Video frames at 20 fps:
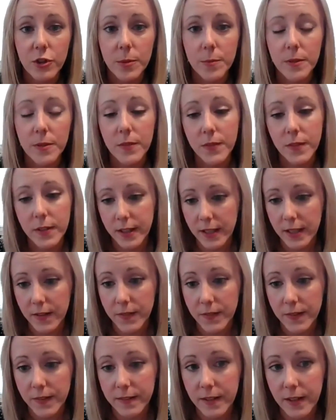in terms of
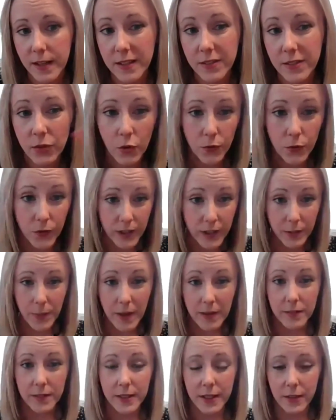gifts is don't forget
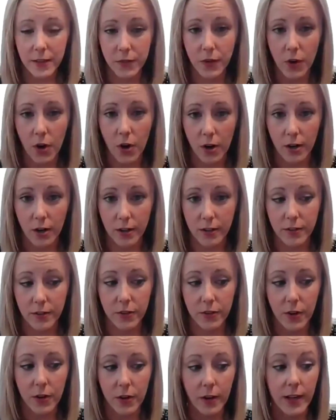about gift
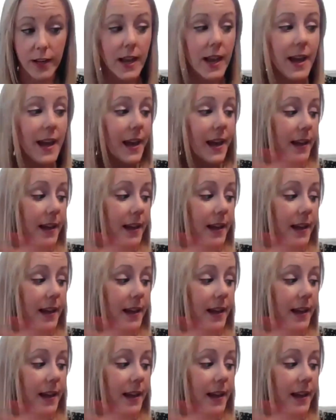cards. All right.